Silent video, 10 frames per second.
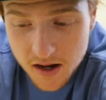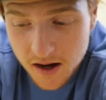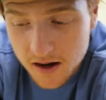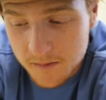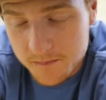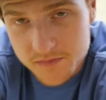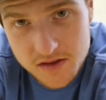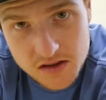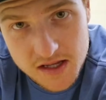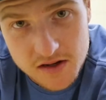
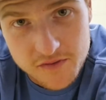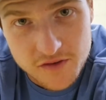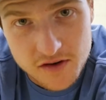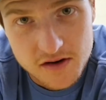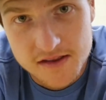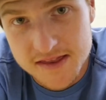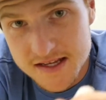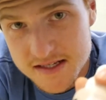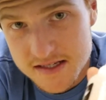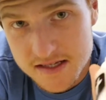The link for
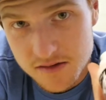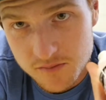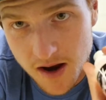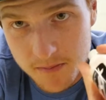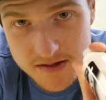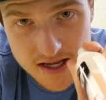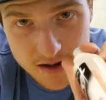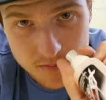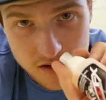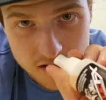this Rapid
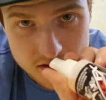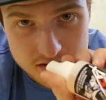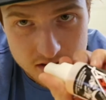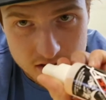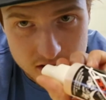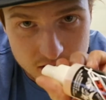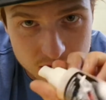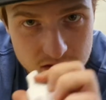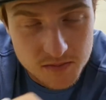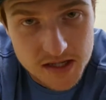Tack products are
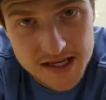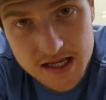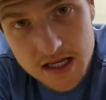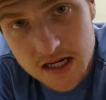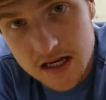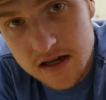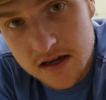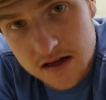going to be in